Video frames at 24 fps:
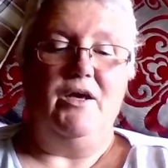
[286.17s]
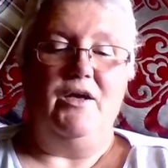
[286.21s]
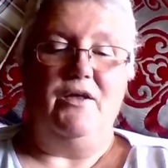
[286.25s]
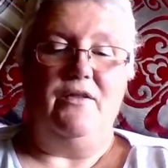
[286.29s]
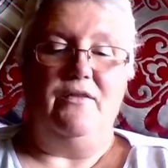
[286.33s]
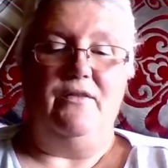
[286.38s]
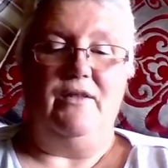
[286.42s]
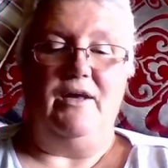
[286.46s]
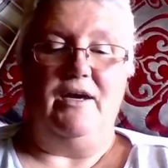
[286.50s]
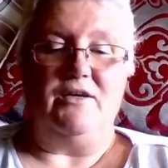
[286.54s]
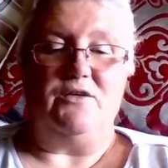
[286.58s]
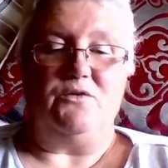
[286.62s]

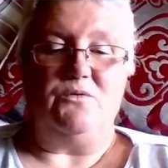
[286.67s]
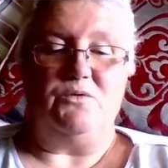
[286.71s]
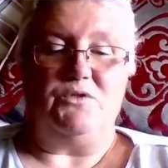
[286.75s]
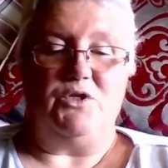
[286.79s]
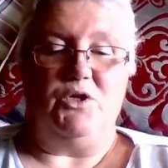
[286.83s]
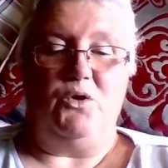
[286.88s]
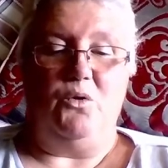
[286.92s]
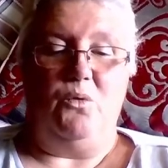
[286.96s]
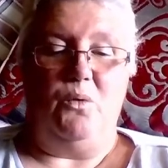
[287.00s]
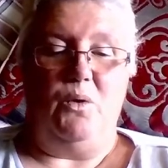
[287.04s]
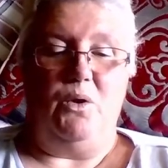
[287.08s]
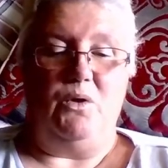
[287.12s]
That was a
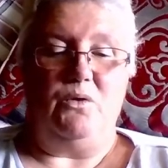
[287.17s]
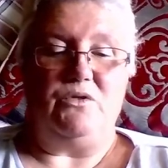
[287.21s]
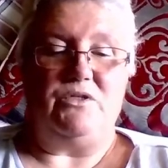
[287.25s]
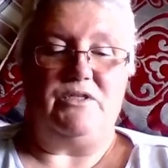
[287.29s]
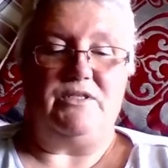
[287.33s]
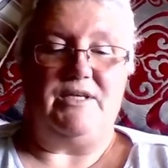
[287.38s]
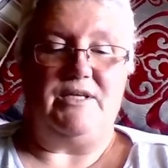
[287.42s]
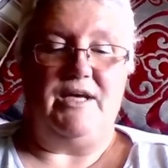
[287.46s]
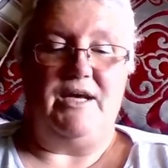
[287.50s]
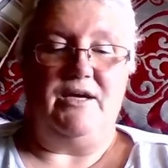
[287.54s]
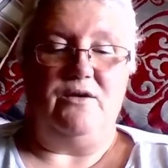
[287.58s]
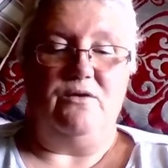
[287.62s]
quote
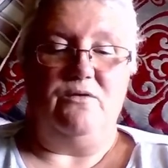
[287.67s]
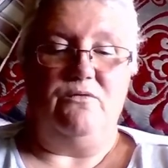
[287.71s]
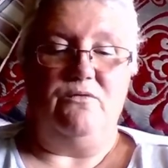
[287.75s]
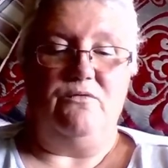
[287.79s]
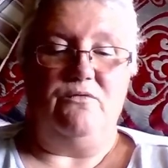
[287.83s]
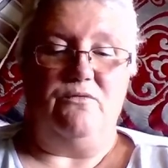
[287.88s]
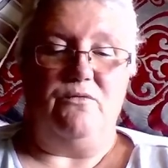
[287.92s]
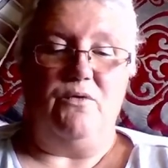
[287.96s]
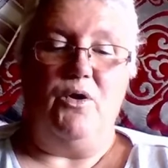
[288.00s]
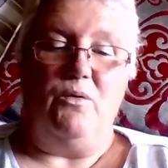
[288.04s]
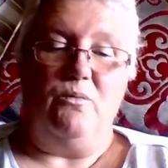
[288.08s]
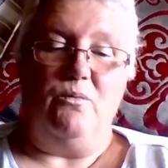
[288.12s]
taken
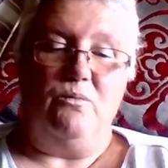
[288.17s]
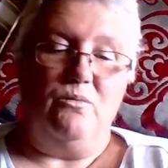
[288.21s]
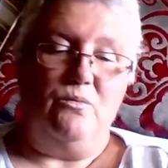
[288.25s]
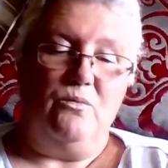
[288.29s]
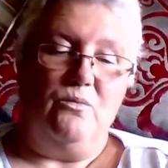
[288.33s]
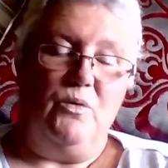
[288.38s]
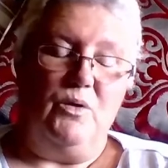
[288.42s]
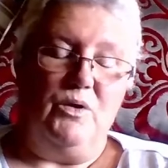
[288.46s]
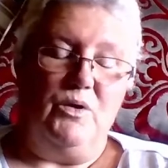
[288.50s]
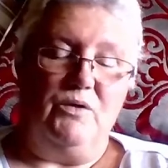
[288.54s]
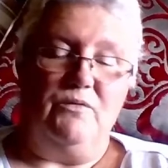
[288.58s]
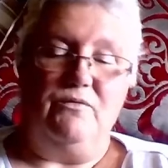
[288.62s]
from
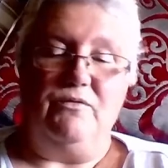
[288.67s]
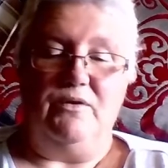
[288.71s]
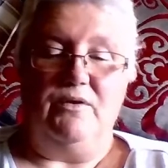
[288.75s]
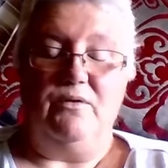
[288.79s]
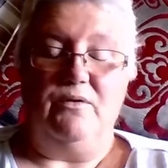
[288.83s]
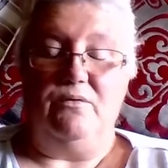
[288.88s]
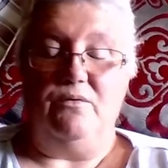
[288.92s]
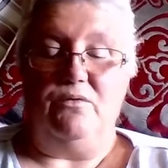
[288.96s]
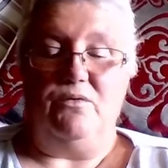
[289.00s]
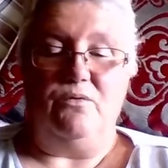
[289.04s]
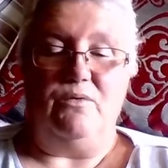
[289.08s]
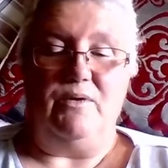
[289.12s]
one of the
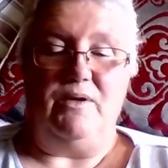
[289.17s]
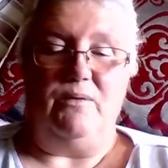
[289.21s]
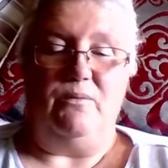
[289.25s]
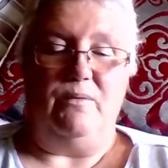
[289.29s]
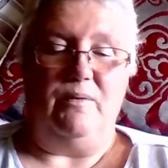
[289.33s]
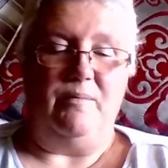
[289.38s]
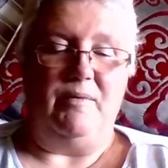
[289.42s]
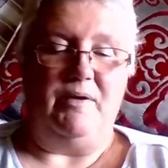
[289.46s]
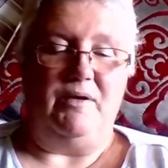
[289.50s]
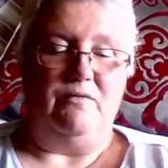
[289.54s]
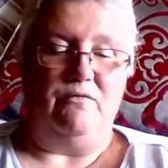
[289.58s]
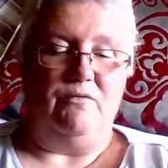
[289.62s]
three
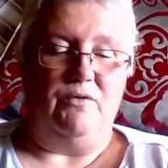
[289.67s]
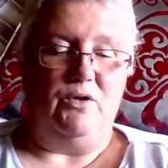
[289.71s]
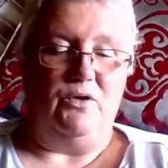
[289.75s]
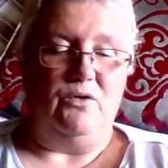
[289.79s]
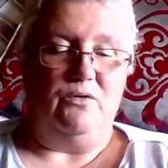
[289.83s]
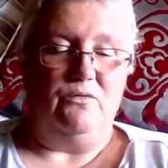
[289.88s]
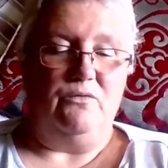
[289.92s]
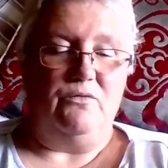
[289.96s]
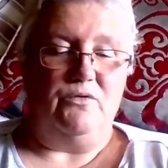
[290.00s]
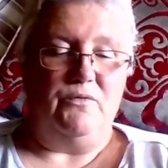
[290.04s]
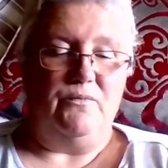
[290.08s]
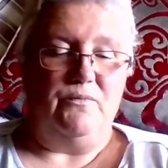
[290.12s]
women
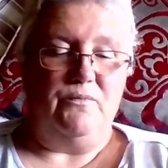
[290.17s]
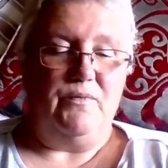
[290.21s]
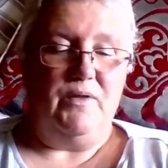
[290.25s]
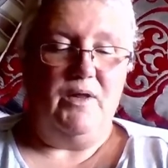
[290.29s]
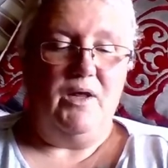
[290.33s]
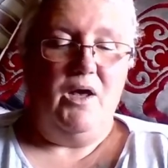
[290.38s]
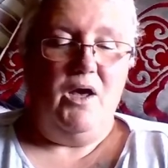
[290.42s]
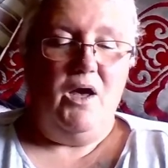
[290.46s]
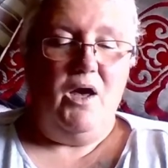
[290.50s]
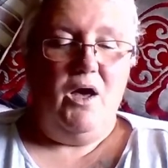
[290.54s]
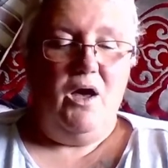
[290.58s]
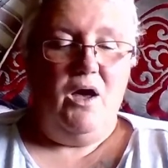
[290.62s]
involved.
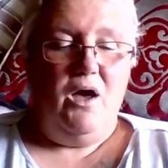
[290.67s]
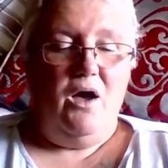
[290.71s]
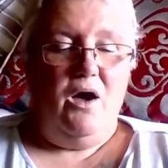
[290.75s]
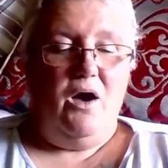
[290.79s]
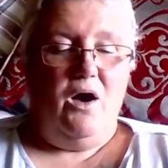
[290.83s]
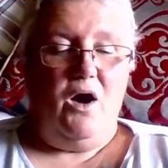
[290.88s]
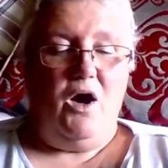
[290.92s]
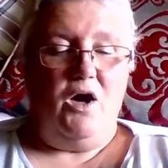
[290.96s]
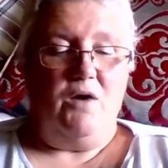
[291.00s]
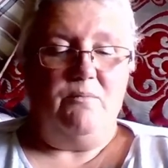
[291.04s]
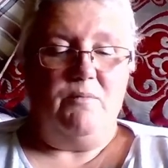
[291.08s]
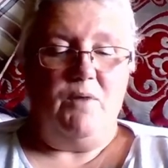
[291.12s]

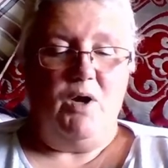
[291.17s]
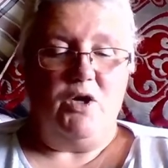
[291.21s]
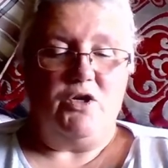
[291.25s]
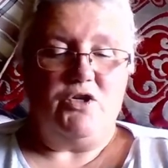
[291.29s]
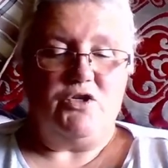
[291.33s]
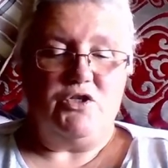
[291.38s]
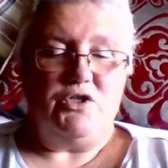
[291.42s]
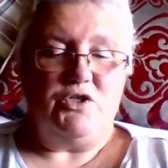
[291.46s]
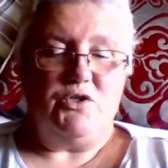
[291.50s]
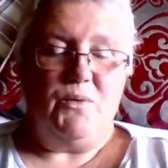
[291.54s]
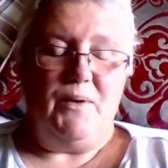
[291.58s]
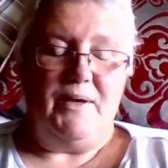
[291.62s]
On March
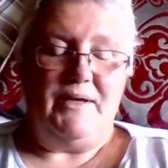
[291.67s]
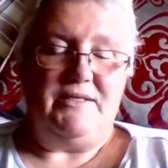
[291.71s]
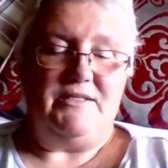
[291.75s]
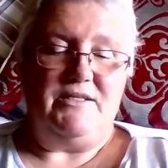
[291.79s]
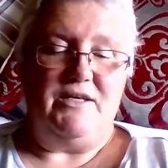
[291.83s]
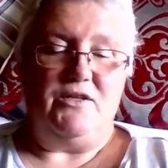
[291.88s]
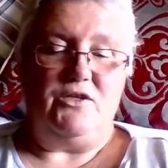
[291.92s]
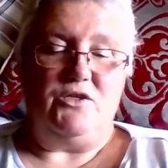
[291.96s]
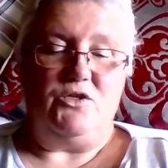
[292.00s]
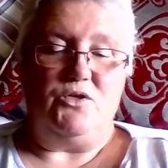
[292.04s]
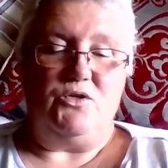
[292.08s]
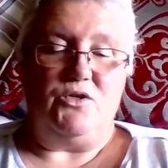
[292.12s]
the
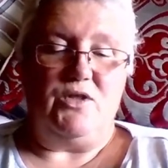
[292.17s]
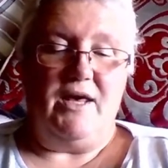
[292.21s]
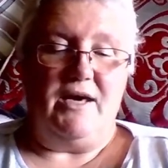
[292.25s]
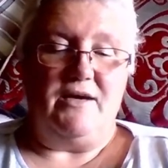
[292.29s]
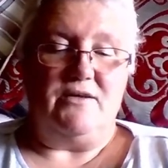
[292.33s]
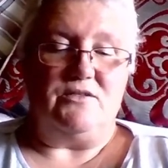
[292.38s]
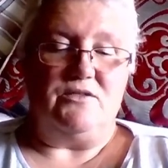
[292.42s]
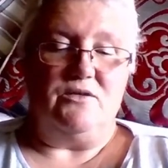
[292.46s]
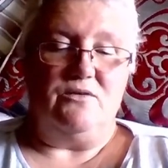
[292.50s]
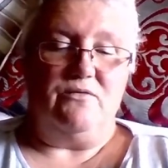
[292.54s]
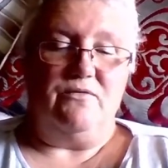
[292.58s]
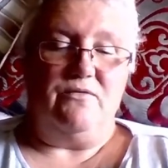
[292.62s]
20th,
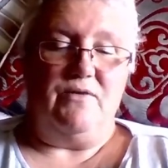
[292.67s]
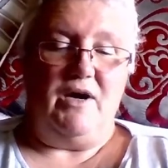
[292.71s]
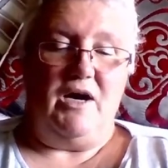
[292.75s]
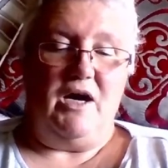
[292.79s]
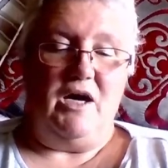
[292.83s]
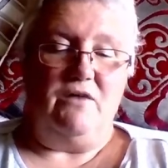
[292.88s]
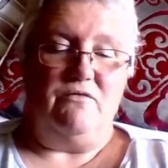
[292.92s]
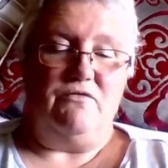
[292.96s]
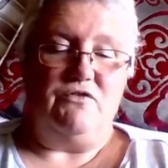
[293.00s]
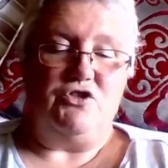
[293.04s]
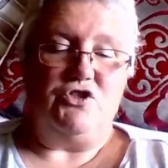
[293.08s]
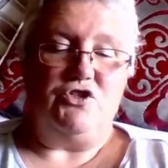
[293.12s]

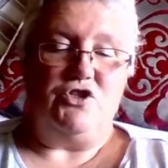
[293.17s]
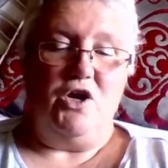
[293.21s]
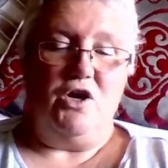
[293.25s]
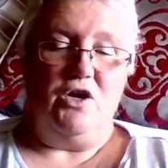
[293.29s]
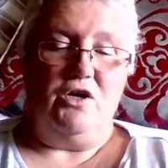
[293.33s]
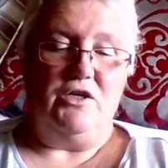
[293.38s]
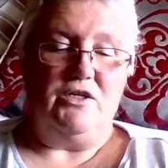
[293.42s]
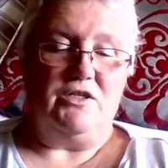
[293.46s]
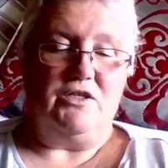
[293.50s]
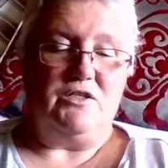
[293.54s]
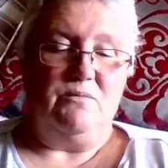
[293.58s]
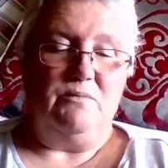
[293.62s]
2005,
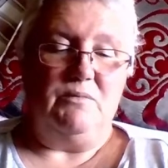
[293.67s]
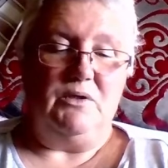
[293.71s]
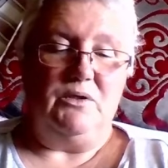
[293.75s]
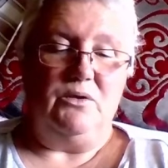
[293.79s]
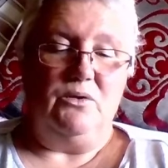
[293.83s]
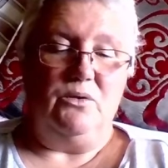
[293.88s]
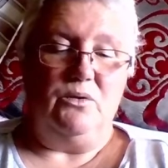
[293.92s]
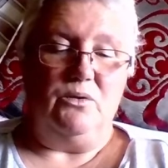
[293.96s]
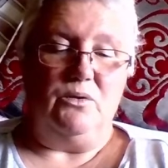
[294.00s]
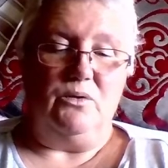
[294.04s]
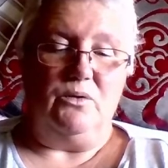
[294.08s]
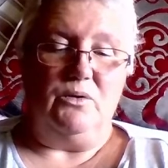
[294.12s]
Charlotte
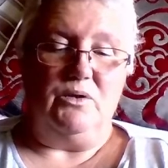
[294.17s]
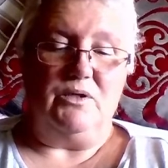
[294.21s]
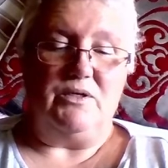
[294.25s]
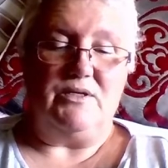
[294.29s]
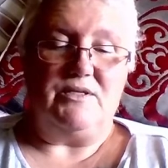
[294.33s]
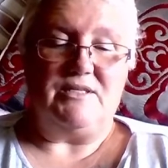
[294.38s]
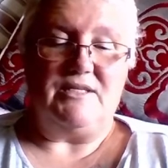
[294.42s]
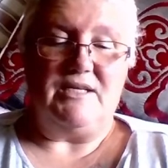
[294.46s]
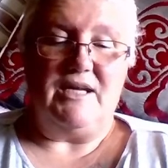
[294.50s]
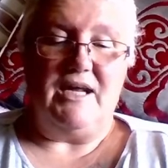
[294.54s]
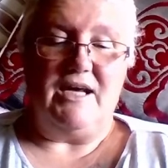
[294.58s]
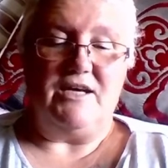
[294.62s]
Mulhall
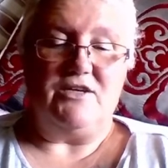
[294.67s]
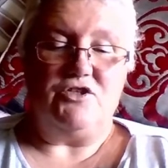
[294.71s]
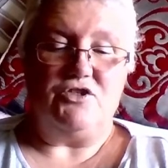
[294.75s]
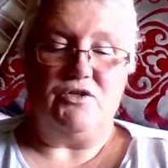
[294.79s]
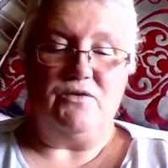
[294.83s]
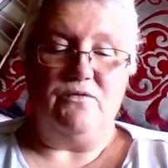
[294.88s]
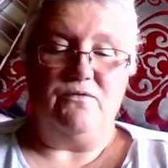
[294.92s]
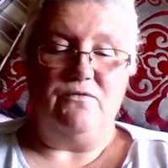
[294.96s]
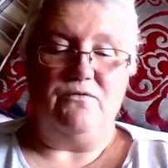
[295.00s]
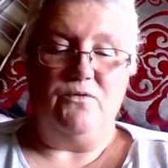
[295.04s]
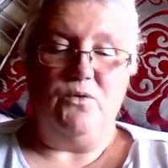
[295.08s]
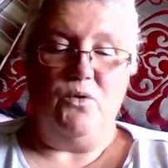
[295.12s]
slashed a
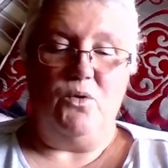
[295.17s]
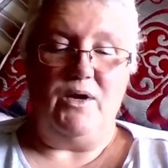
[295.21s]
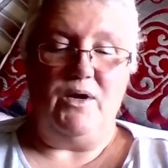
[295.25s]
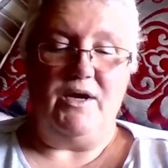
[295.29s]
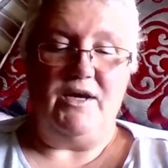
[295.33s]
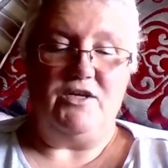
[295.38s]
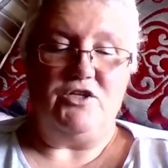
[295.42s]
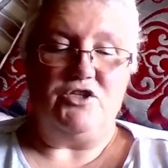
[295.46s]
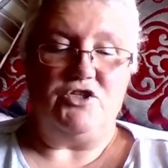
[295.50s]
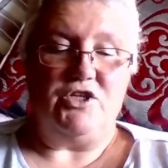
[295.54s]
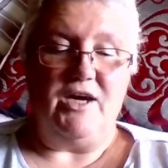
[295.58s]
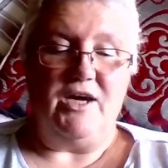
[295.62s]

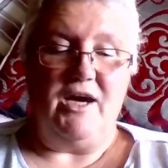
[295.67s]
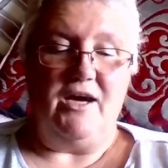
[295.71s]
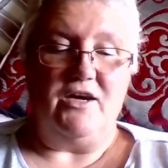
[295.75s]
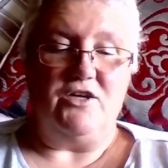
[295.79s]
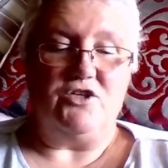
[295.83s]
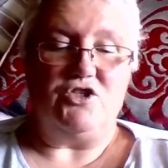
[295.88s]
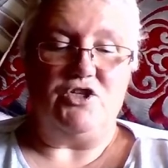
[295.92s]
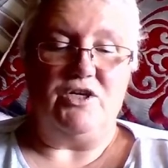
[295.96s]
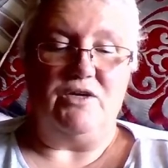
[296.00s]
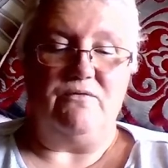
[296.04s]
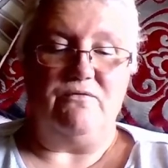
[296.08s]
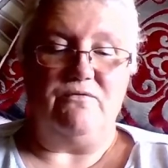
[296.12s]
4-inch
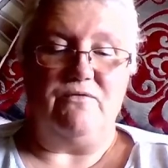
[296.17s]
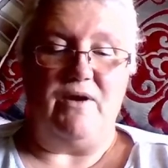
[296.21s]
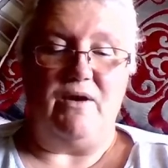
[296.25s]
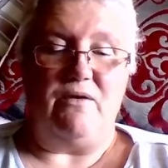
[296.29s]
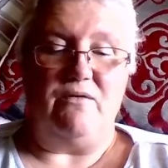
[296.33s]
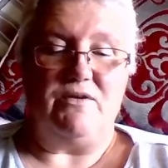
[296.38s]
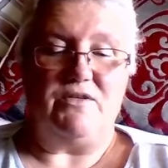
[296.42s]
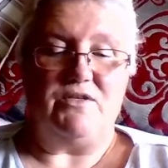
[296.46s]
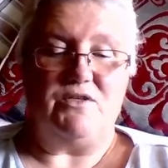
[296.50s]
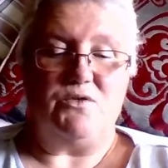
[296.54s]
gash in Farah